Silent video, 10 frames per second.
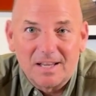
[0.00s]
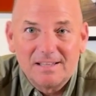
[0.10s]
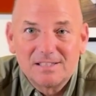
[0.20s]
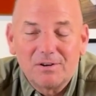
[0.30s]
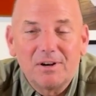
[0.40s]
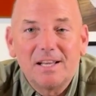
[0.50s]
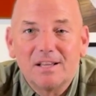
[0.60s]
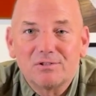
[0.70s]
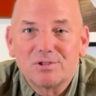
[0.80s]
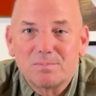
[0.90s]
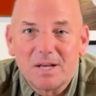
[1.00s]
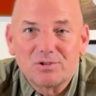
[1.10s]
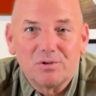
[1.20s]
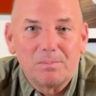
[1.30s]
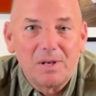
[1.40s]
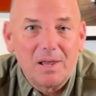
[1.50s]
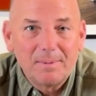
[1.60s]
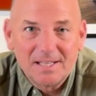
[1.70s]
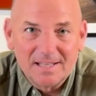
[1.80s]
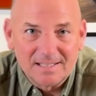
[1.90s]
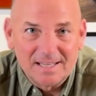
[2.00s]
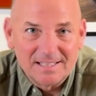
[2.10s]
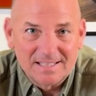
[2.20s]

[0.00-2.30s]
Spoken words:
Is there any other special plumbing that needs